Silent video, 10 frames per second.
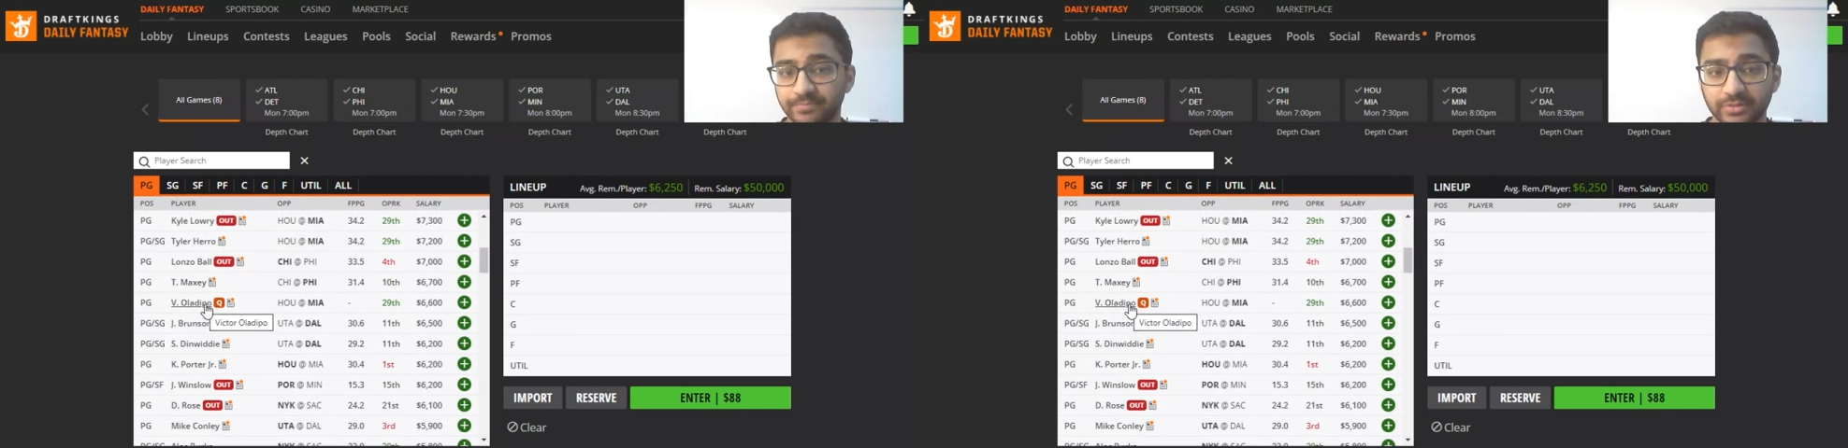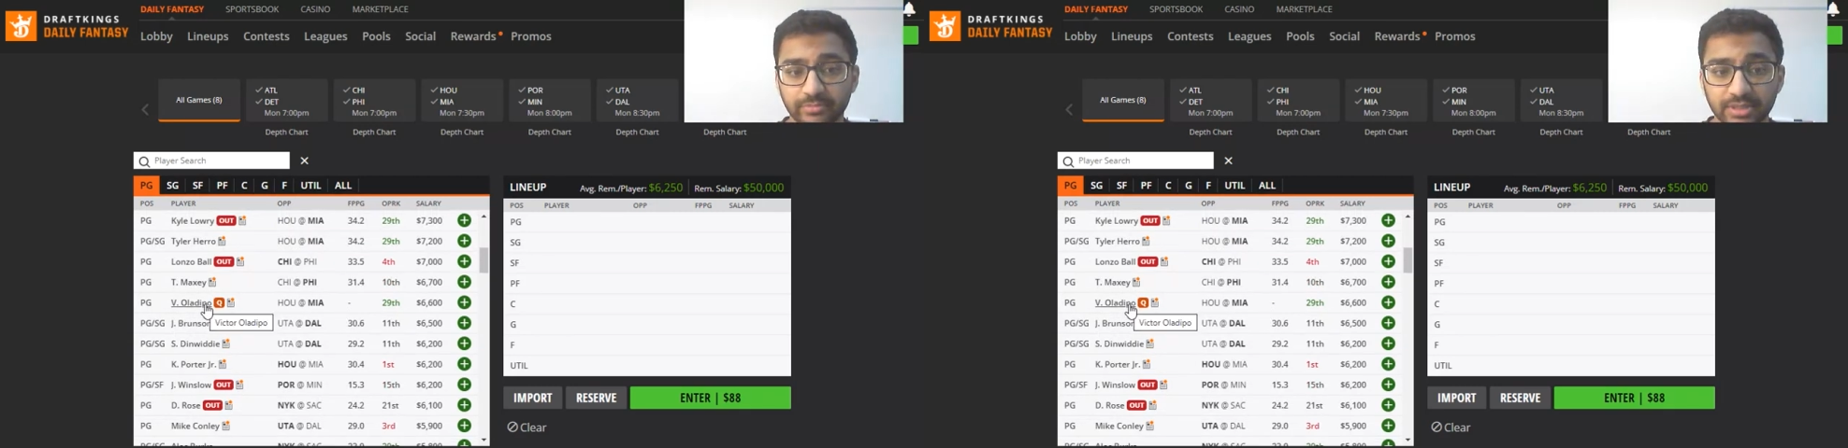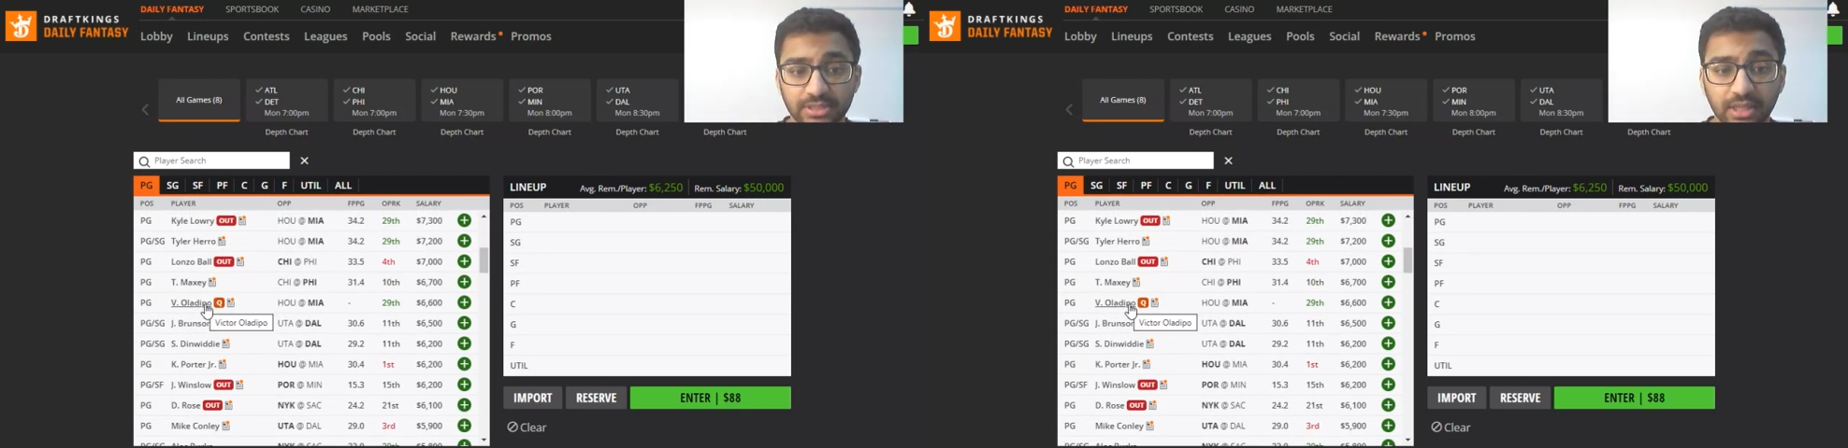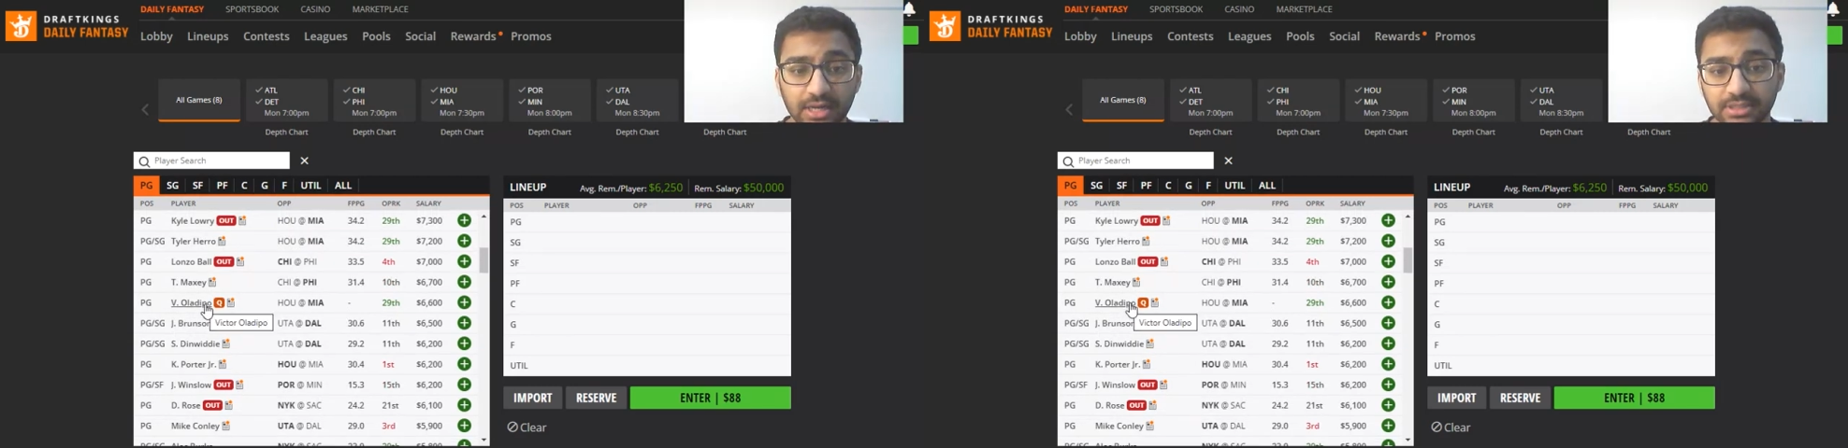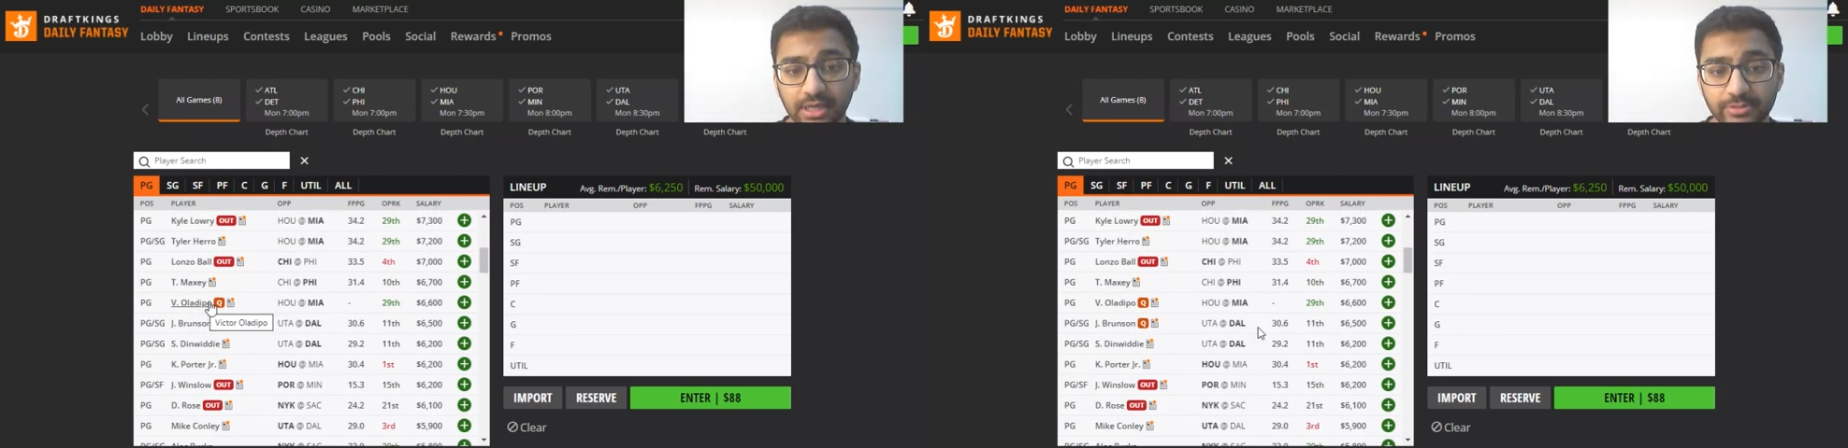He's missed a lot
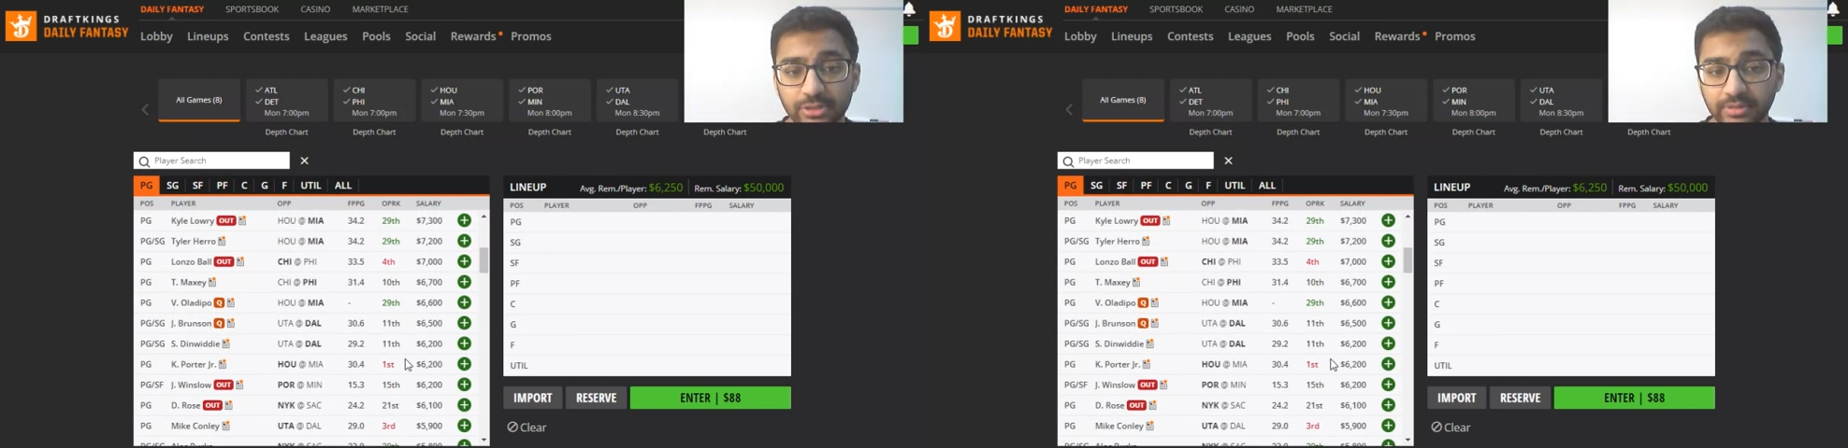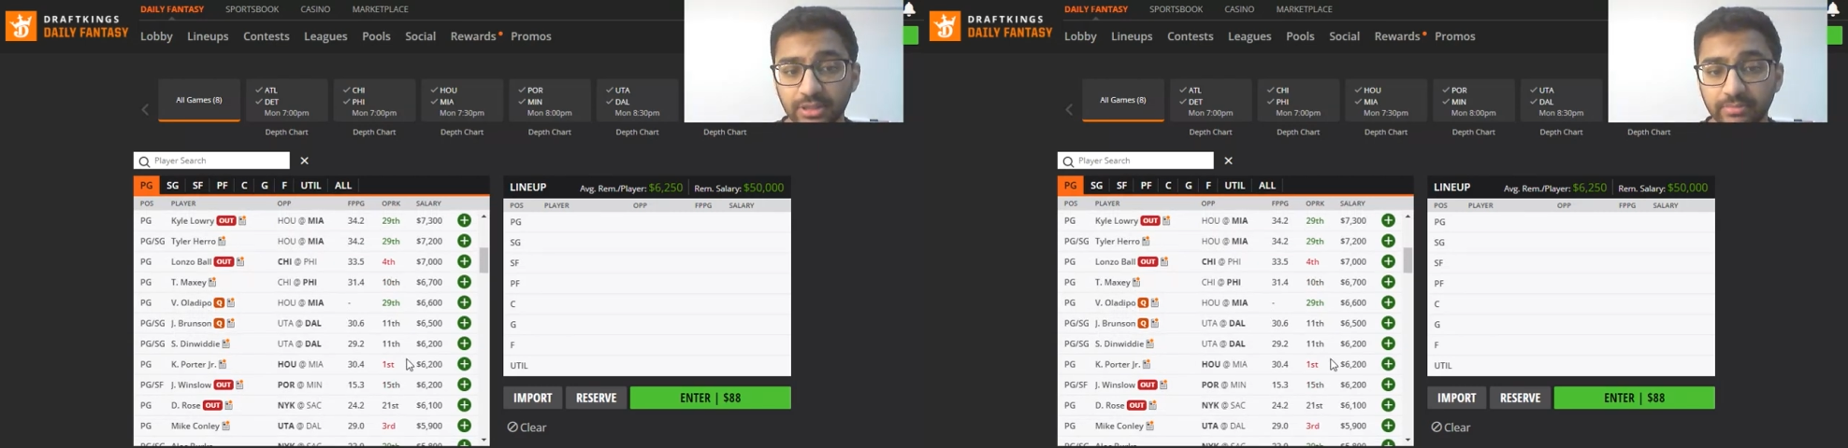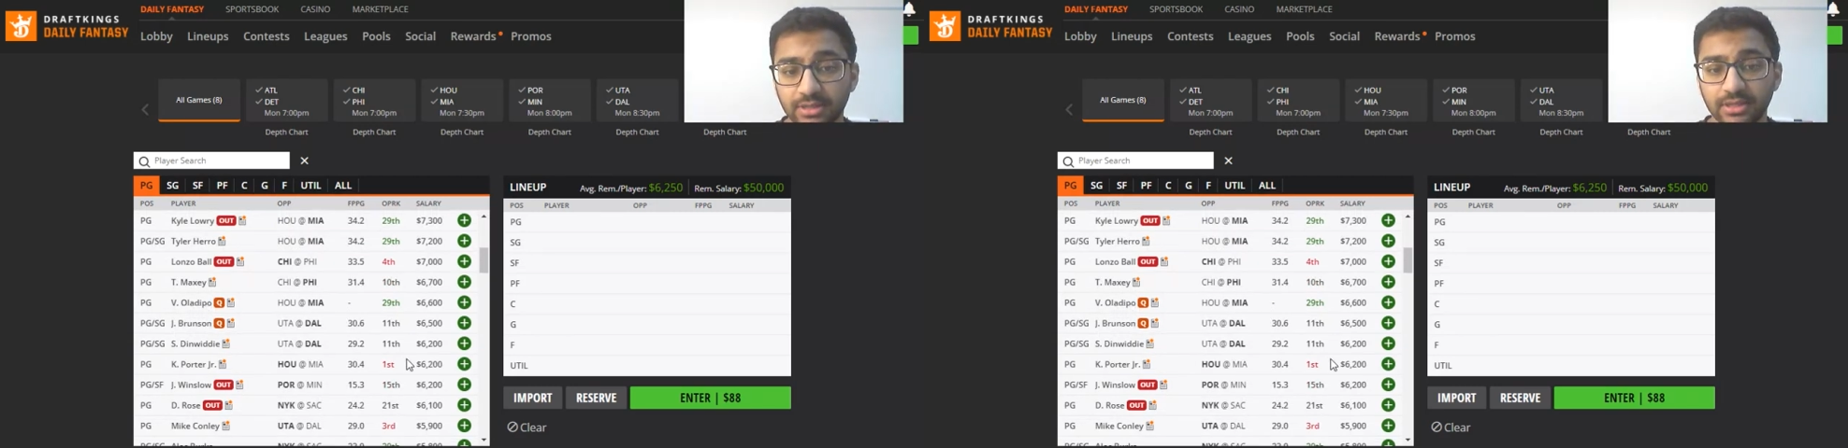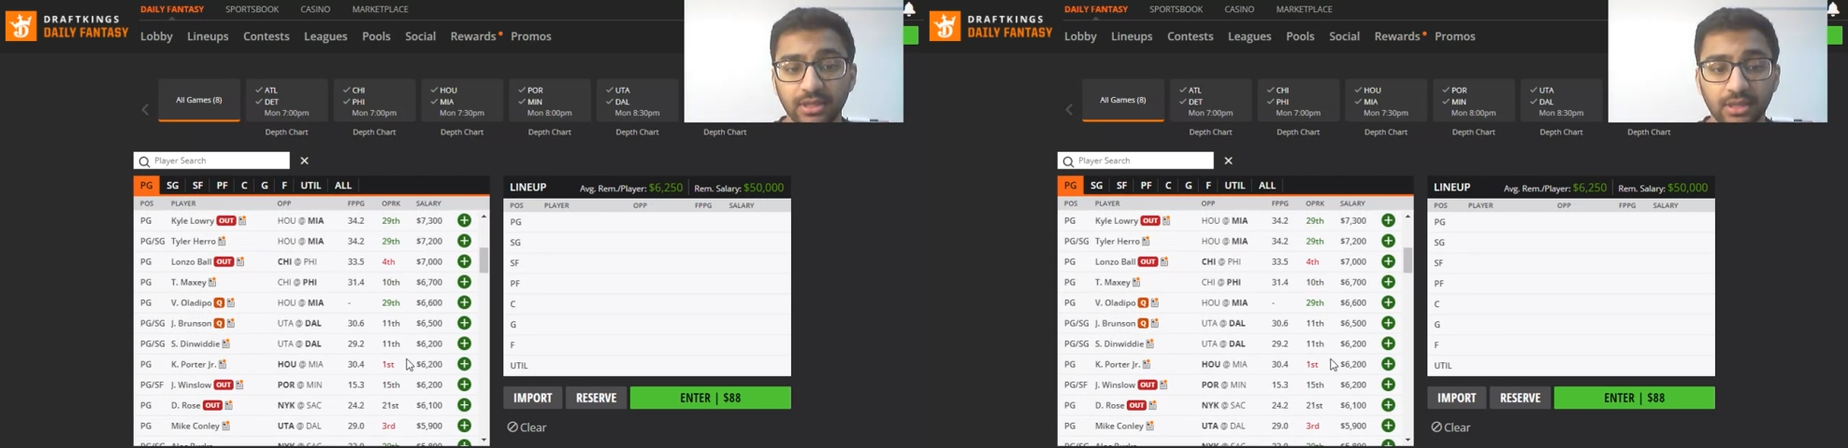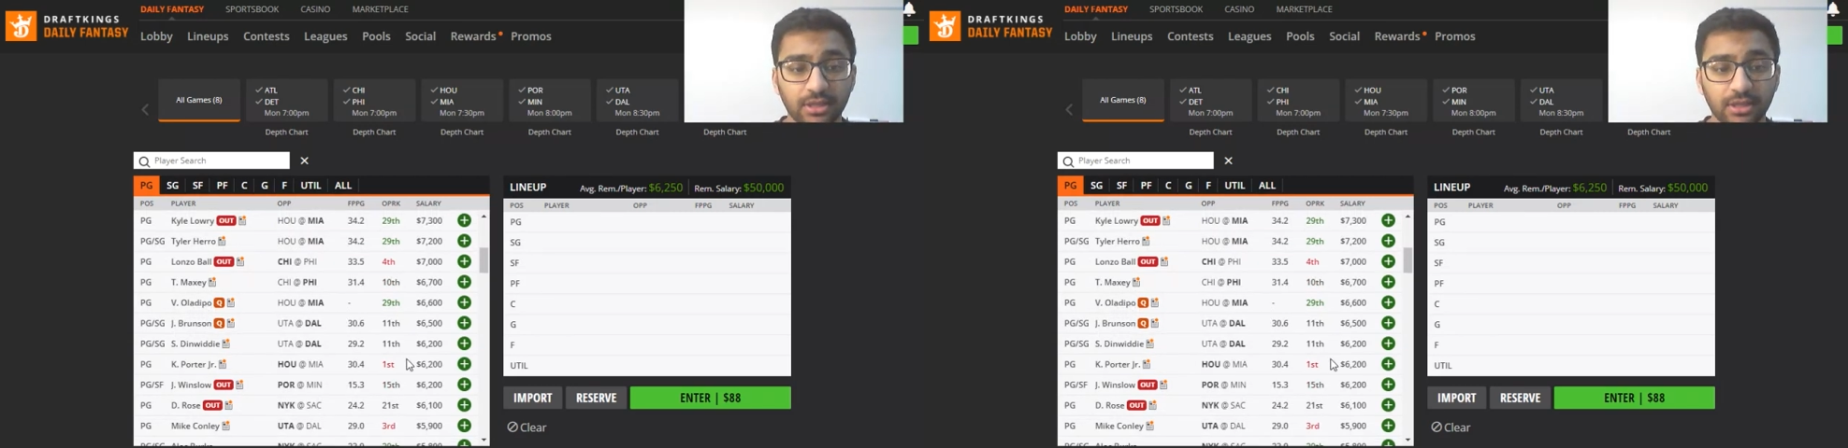of time. Should be limited.